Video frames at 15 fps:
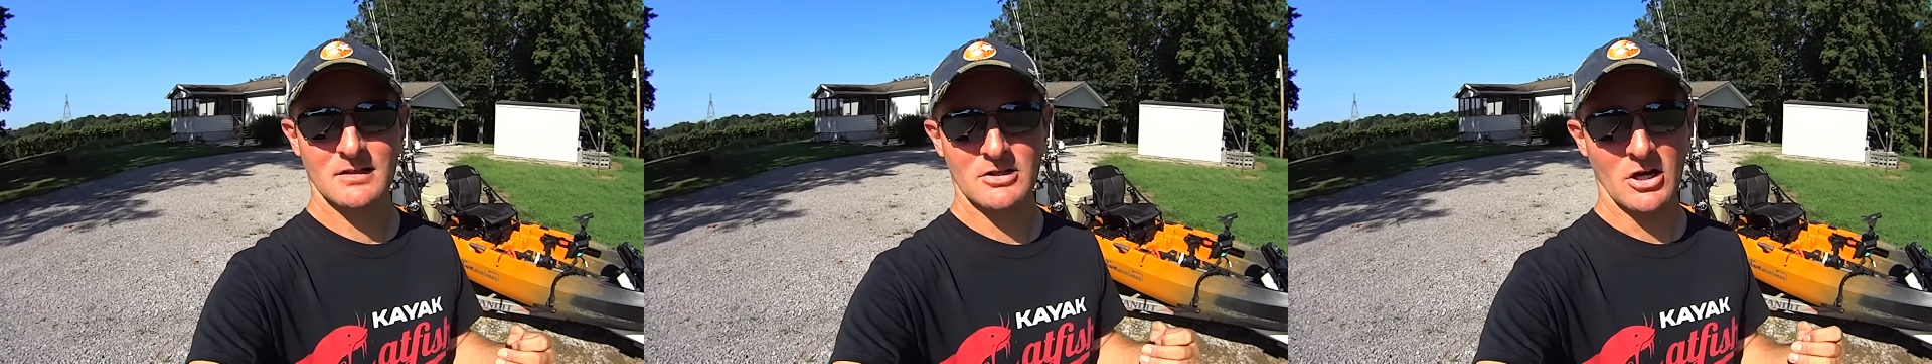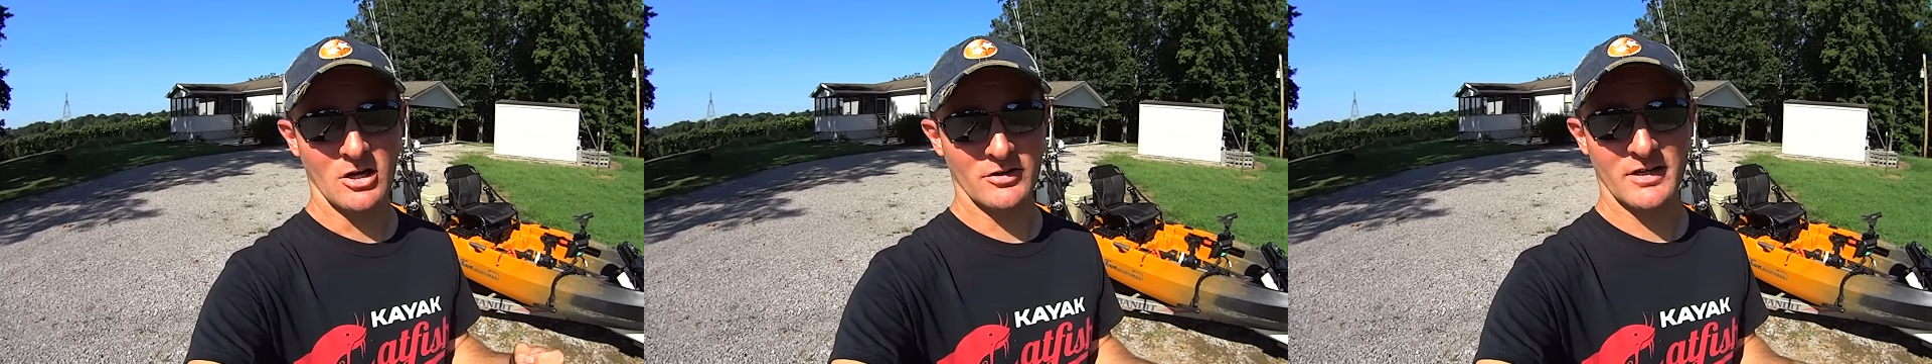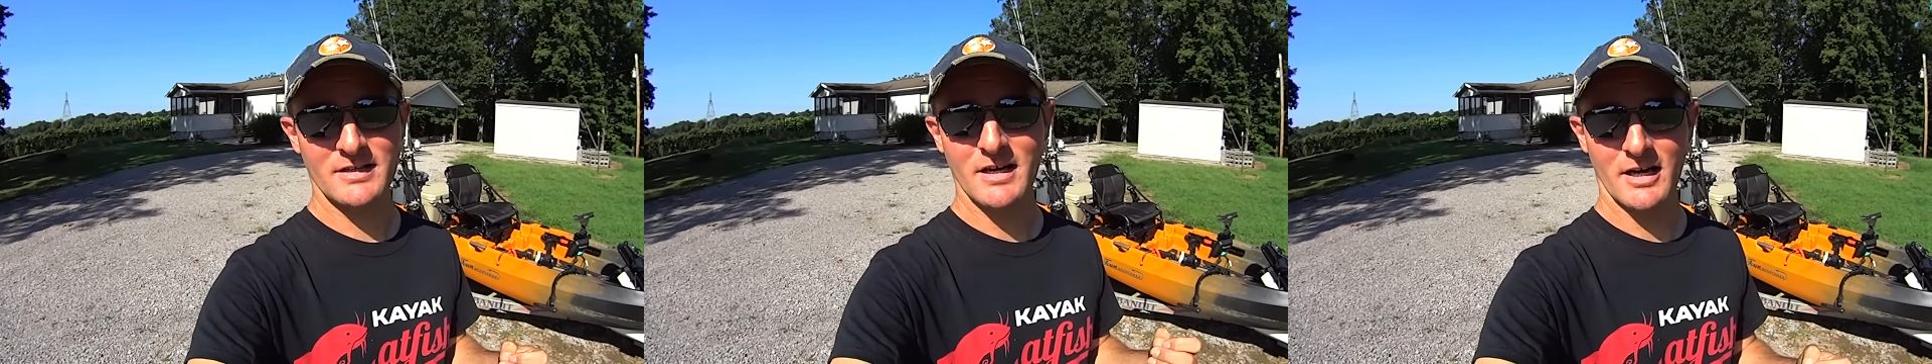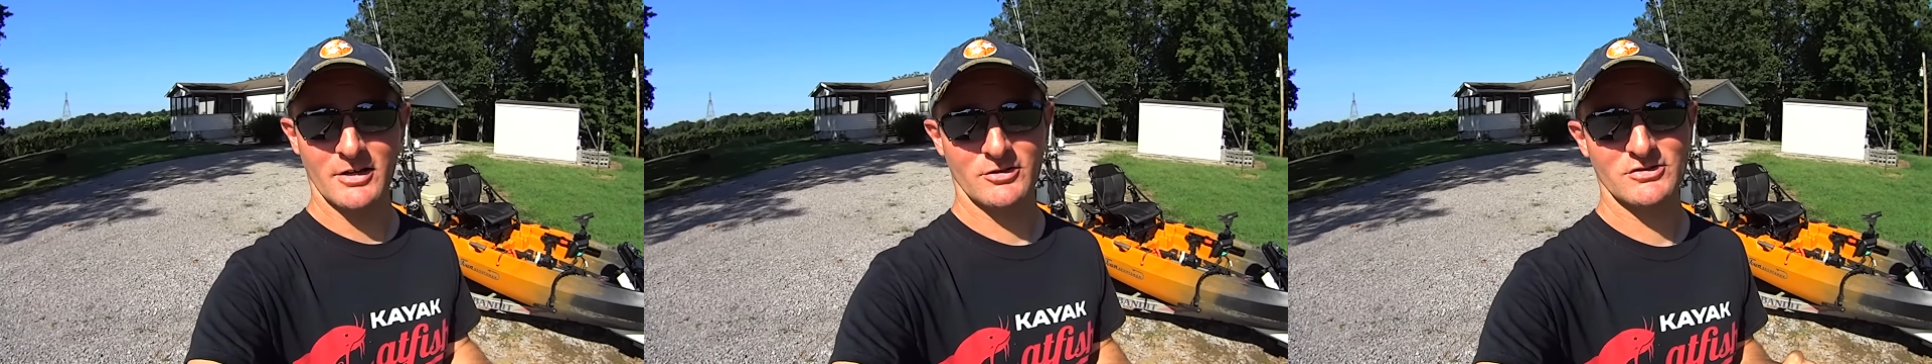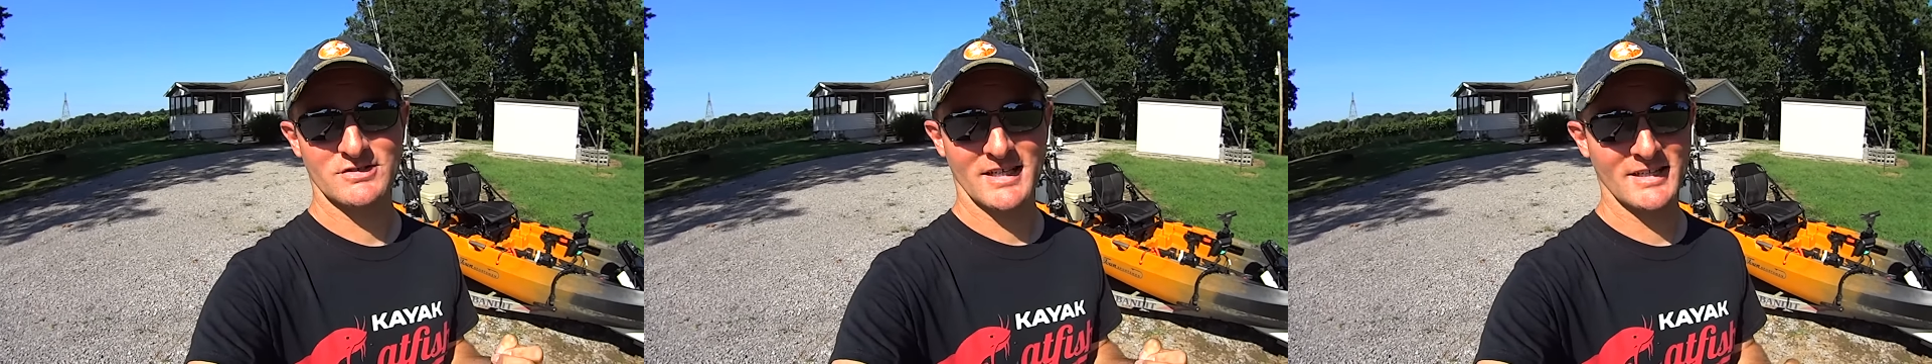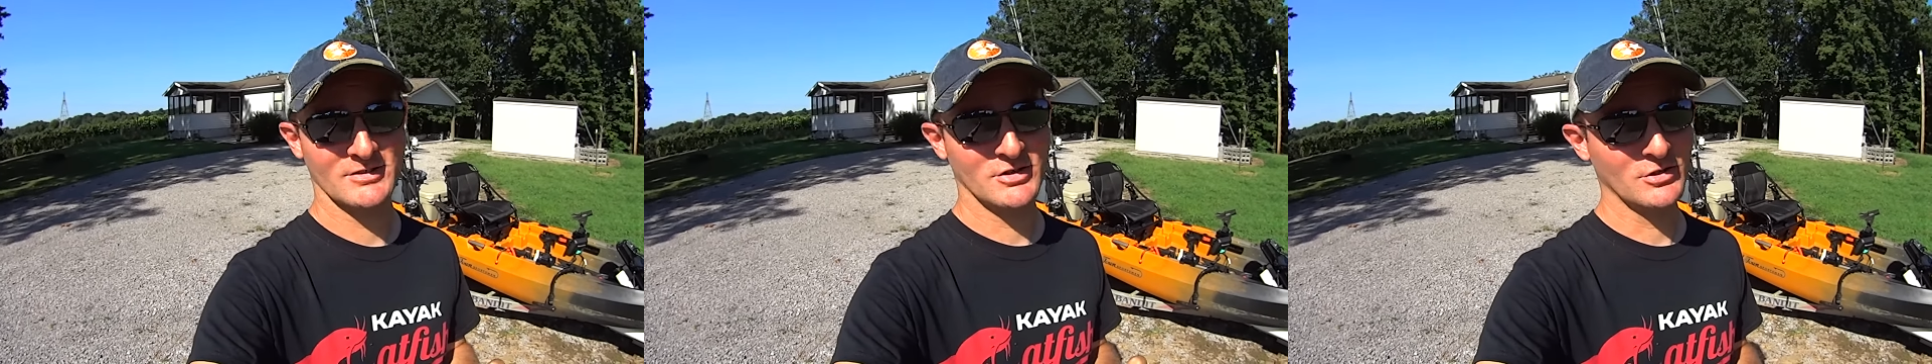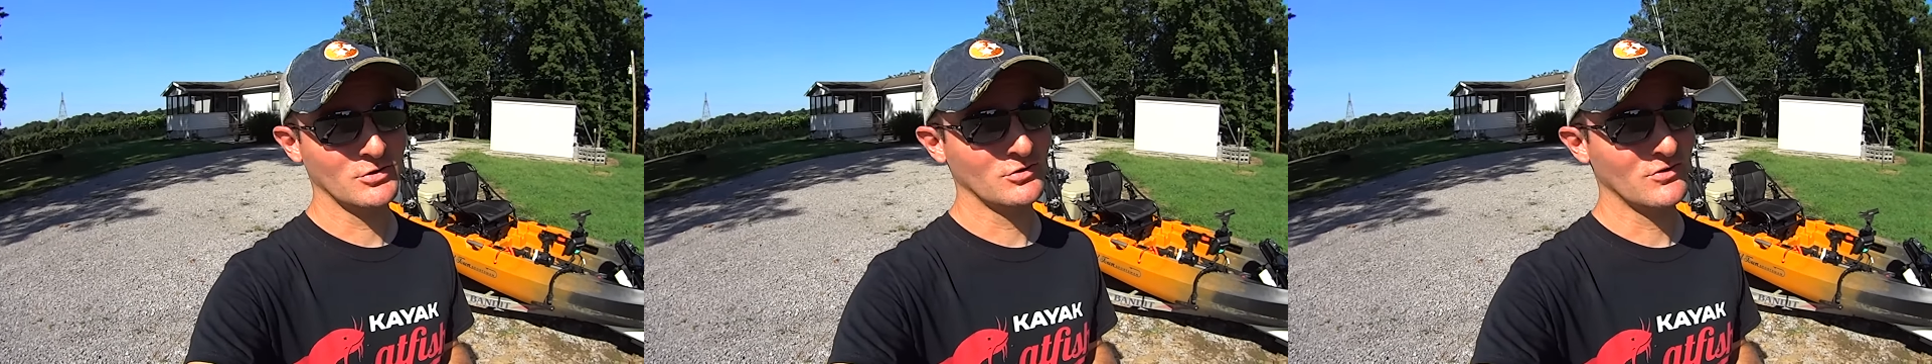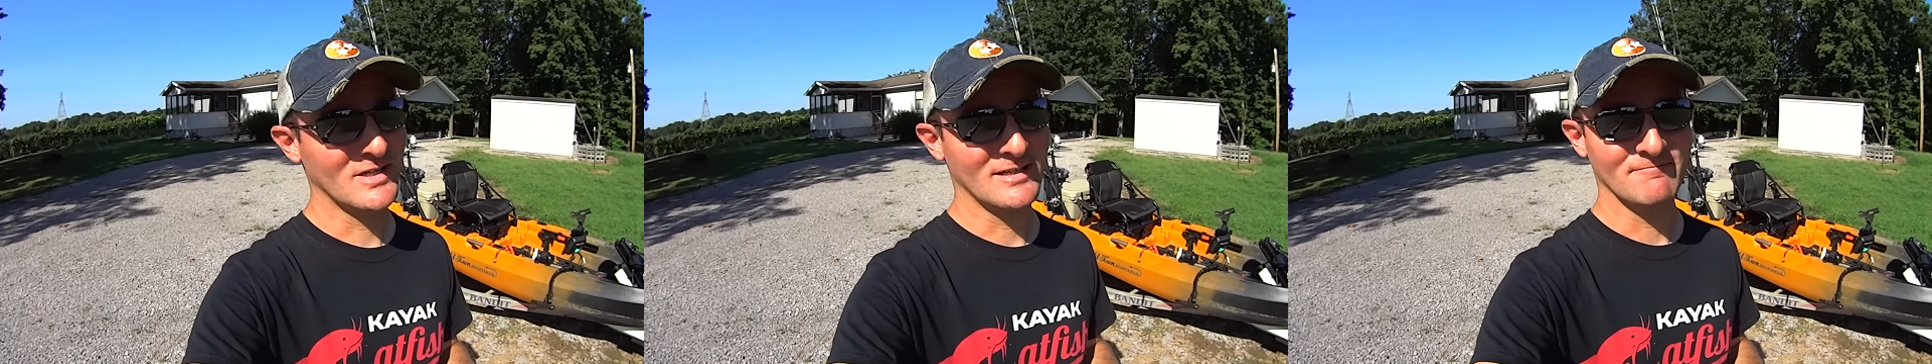y'all need to understand
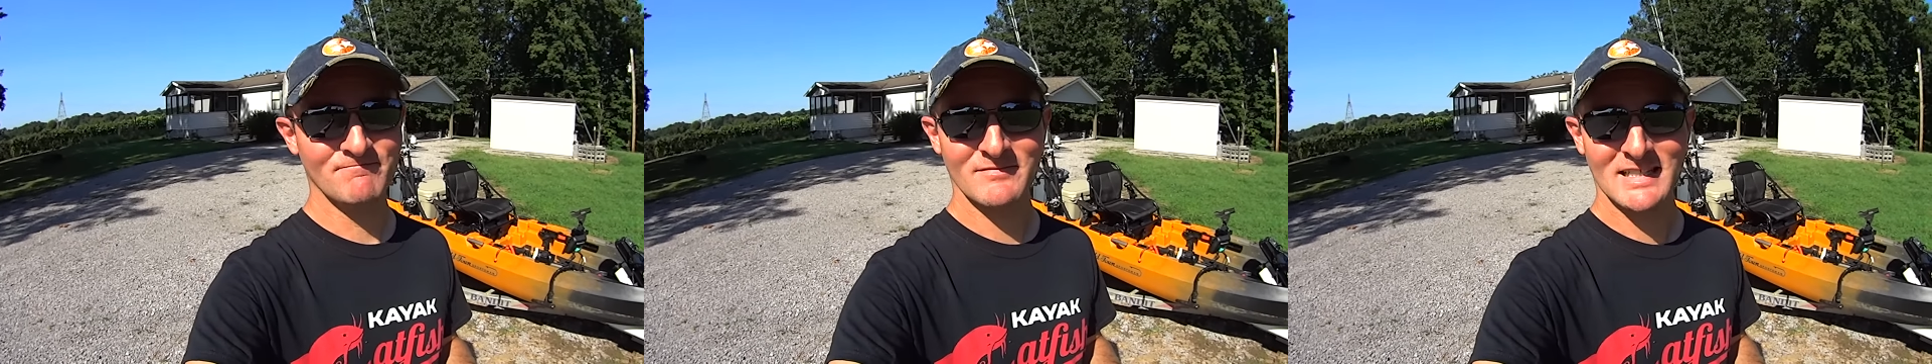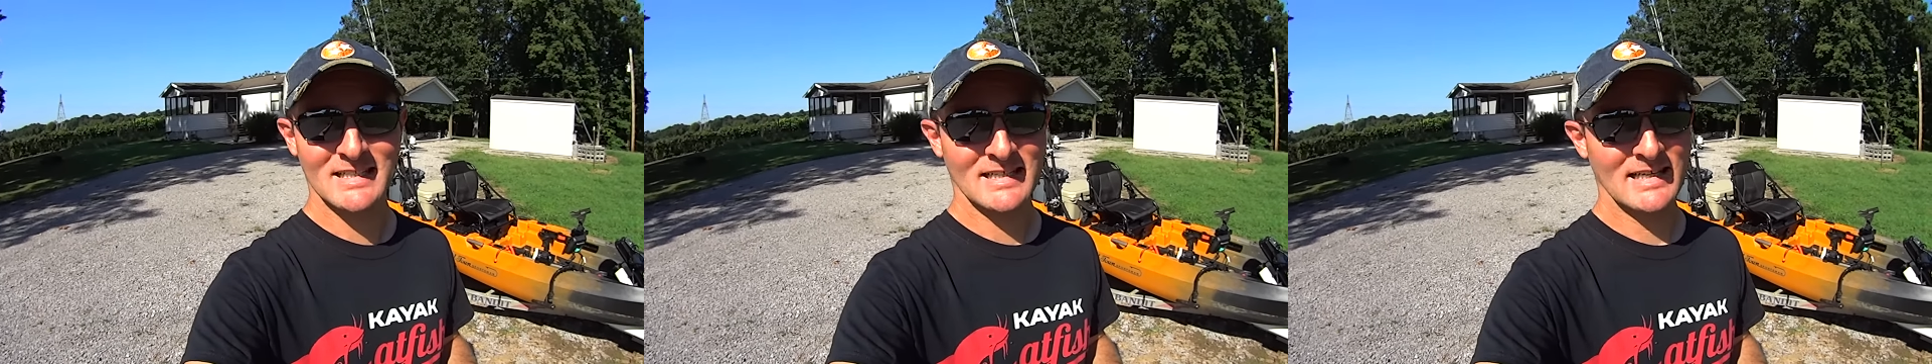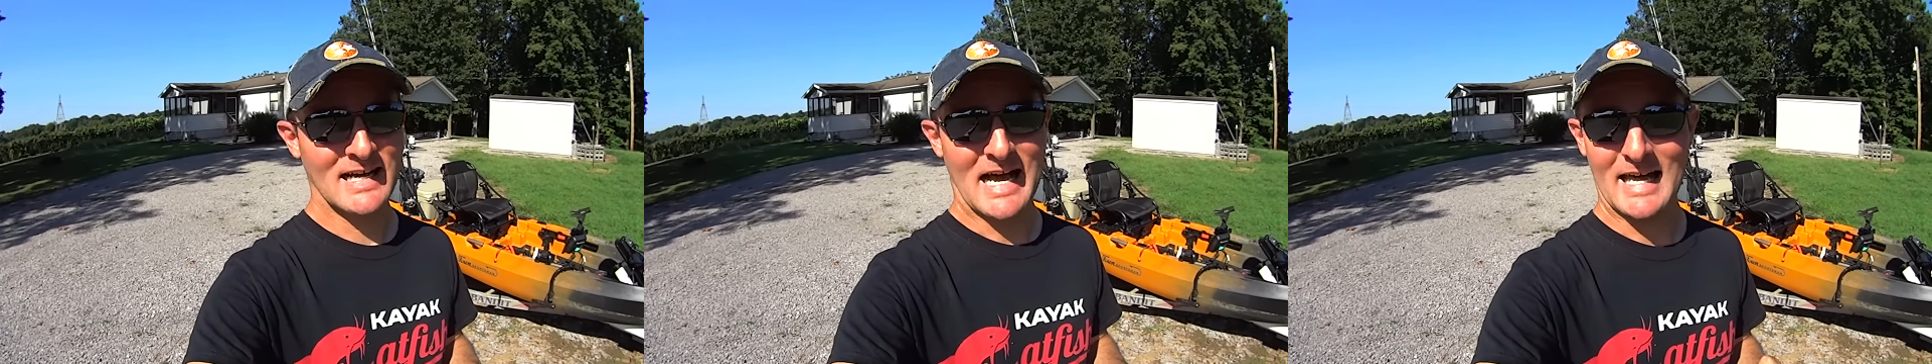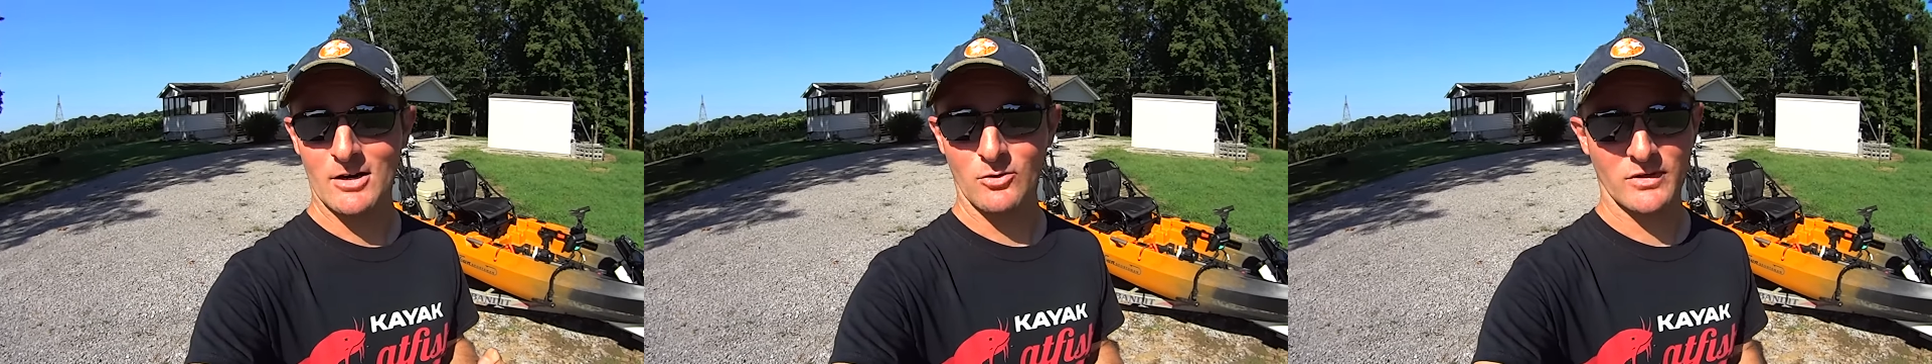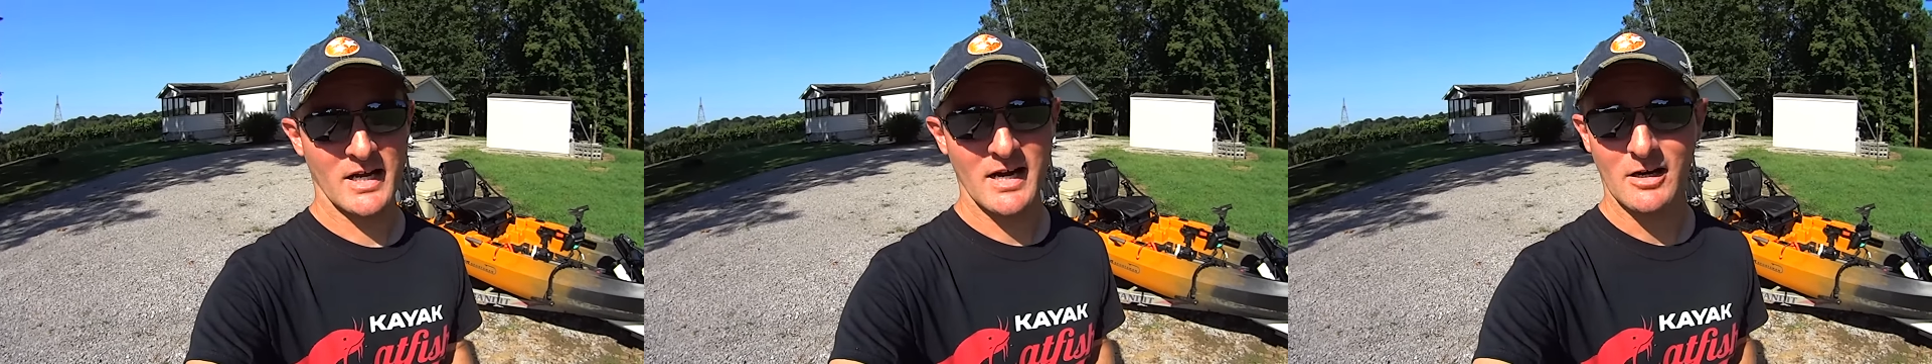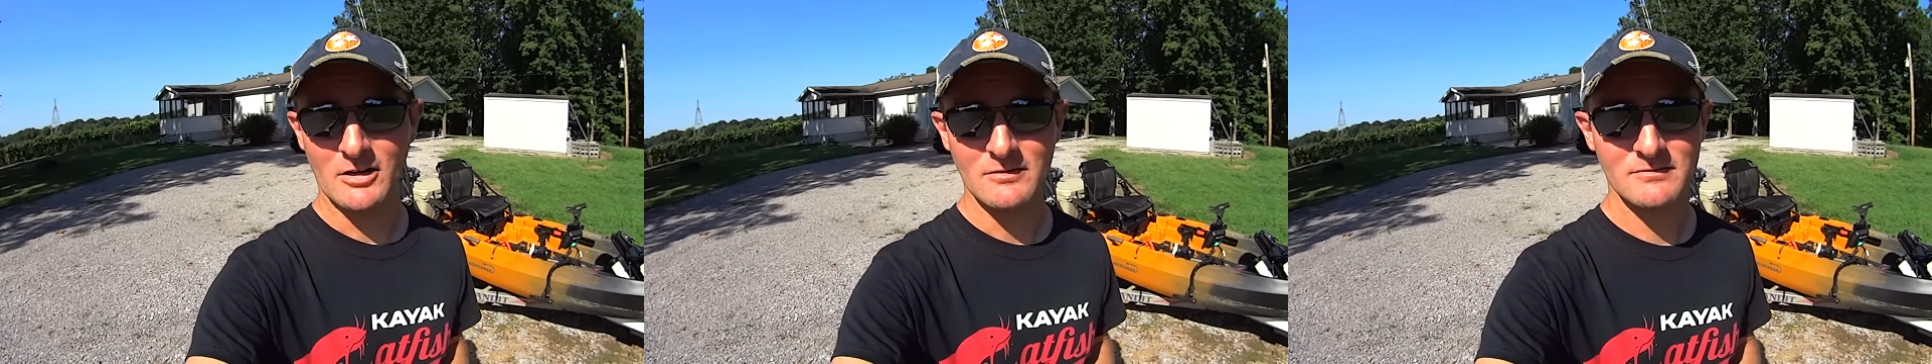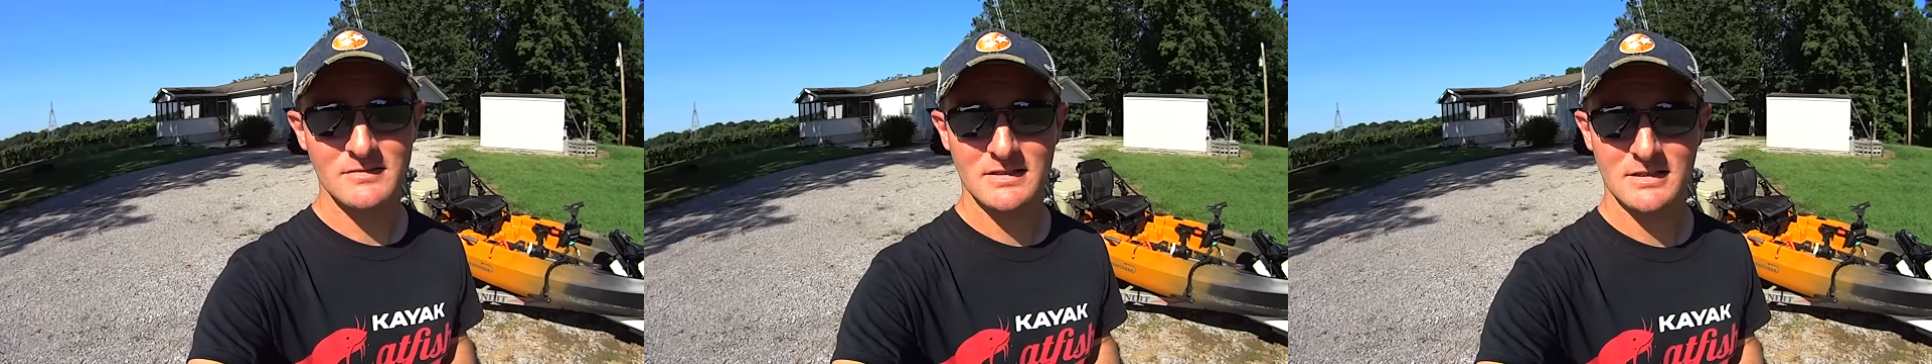too that I don't care.